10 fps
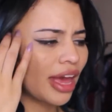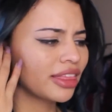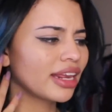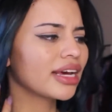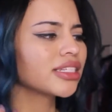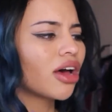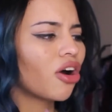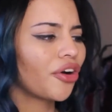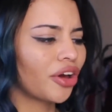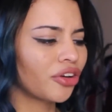And then I
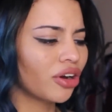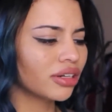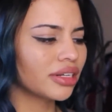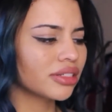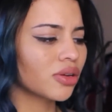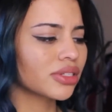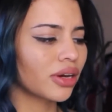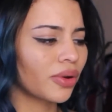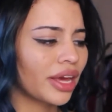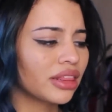saw Ariana Grande, so I was
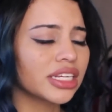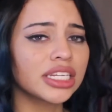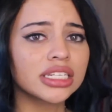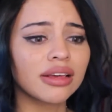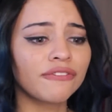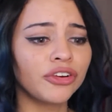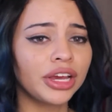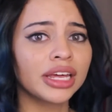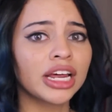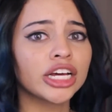like, okay, this is
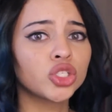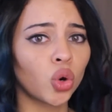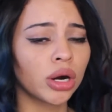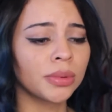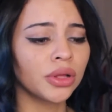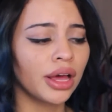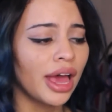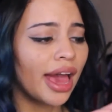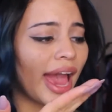freaking adorable.